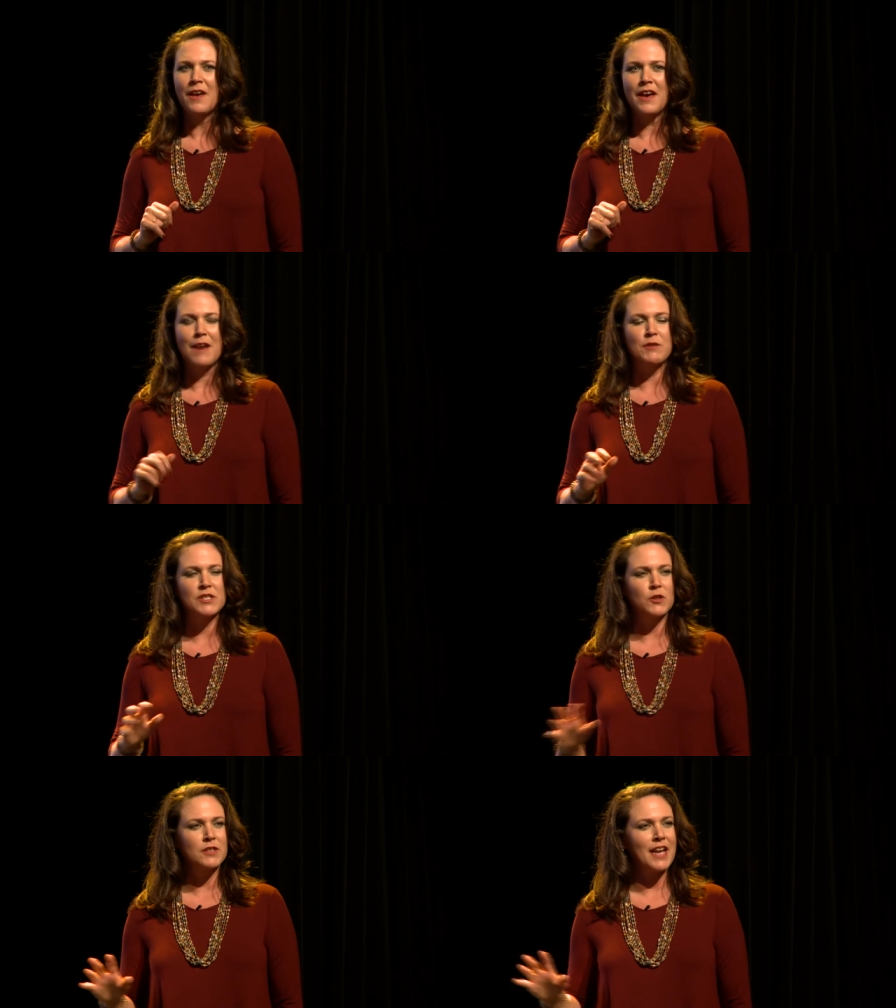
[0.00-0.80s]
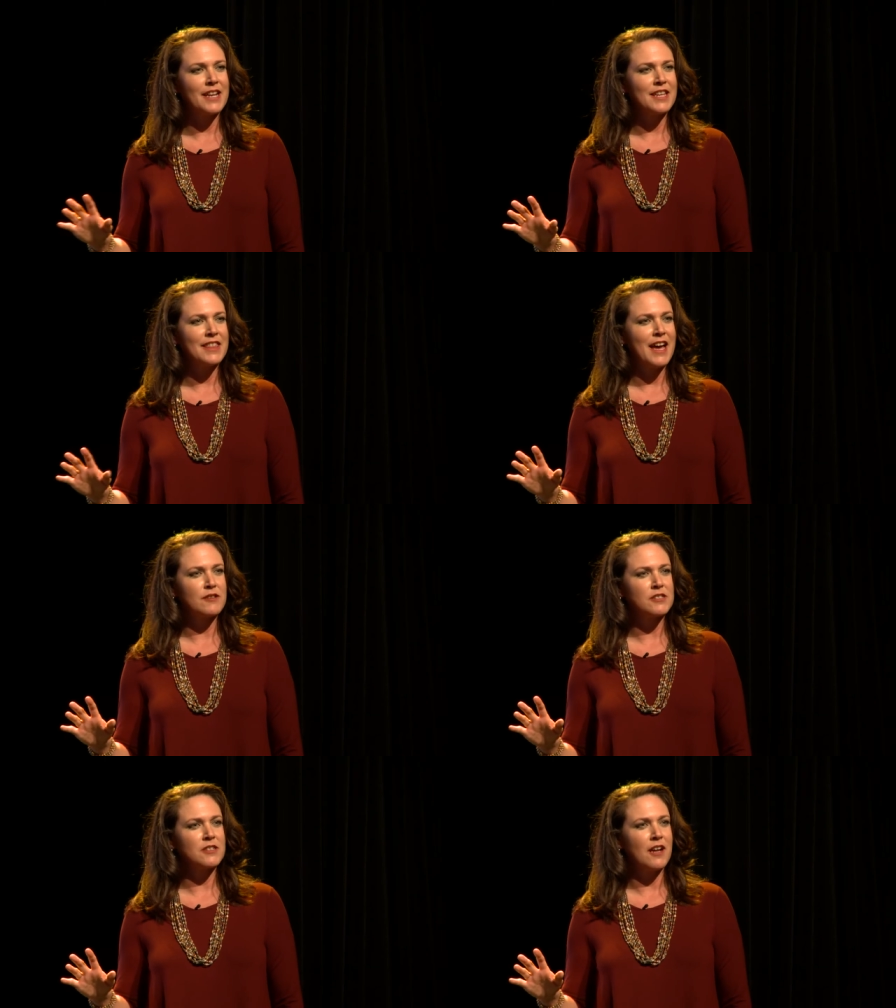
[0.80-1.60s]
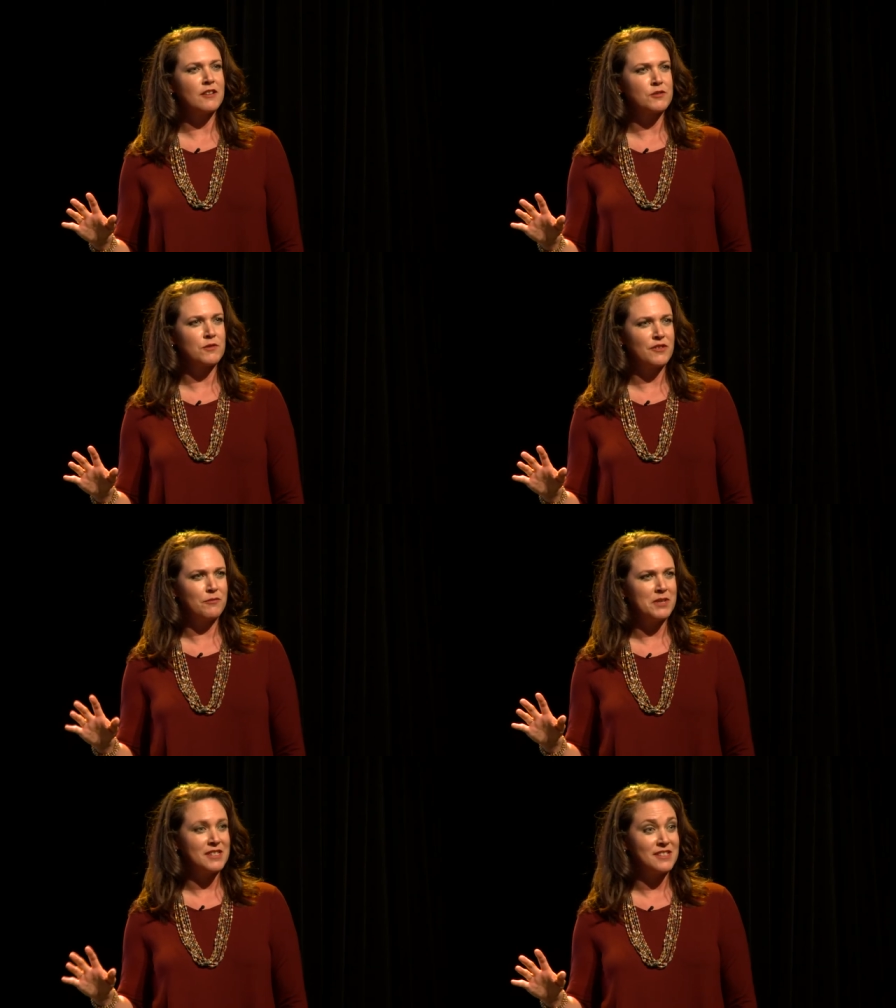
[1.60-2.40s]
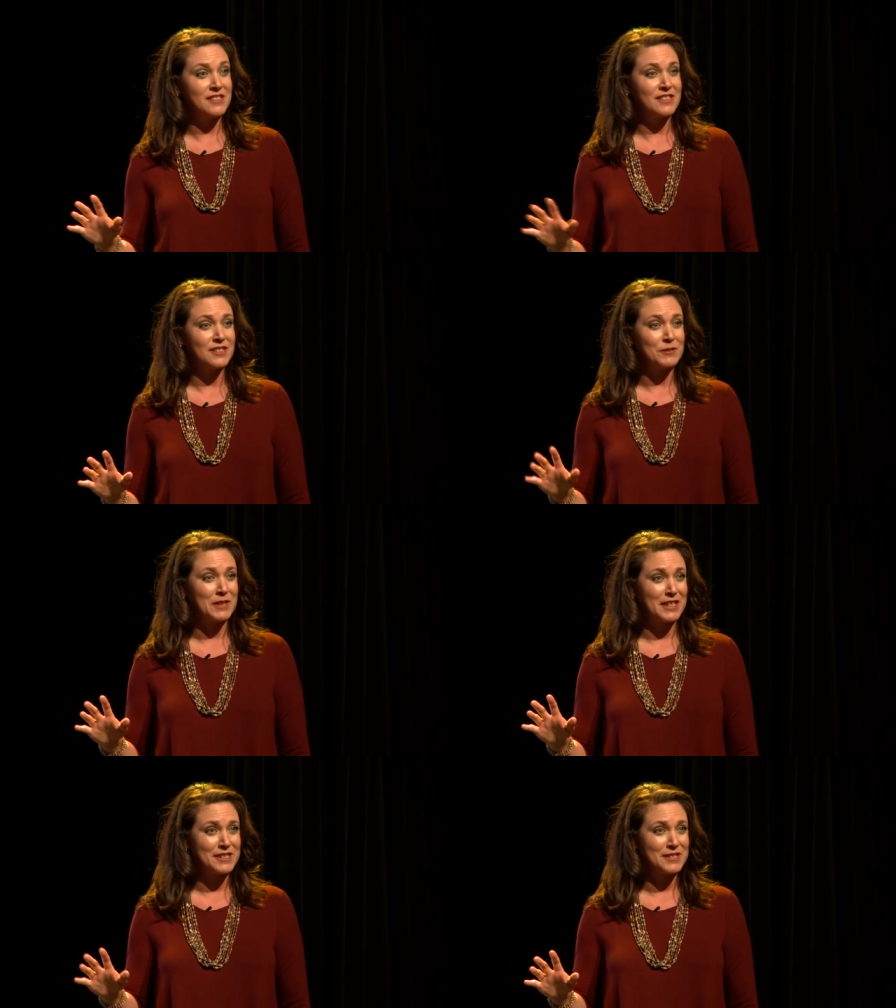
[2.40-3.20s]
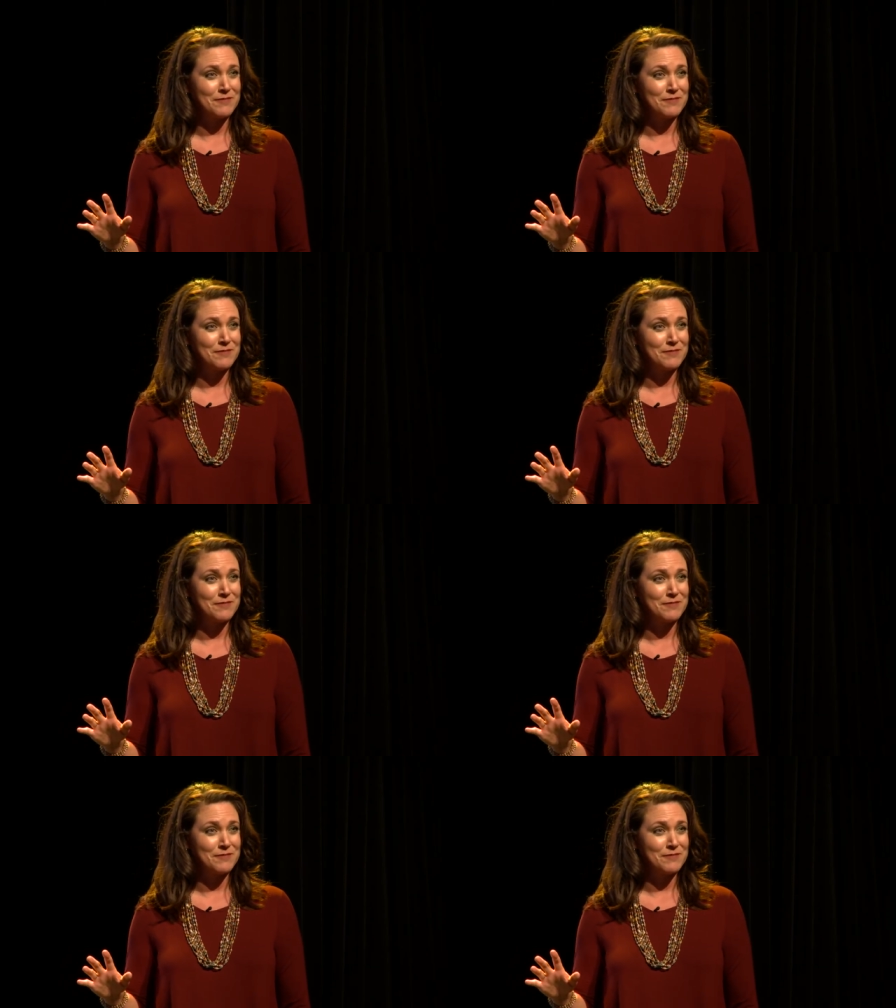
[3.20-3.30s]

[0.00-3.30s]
And we sold $90,000 worth of beads in six weeks.